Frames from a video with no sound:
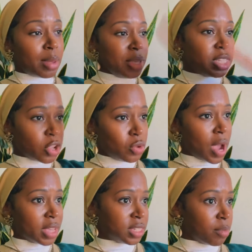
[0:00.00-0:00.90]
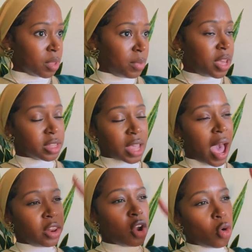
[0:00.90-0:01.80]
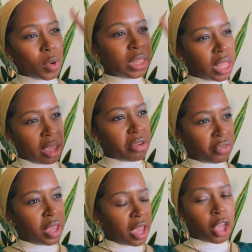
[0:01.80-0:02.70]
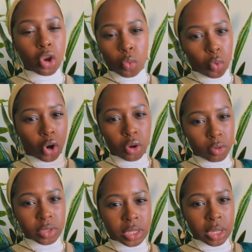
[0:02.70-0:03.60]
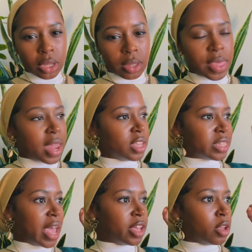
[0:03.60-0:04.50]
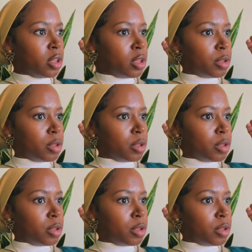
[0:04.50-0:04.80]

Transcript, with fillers: Let me tell you guys something because I know we live in a world that has like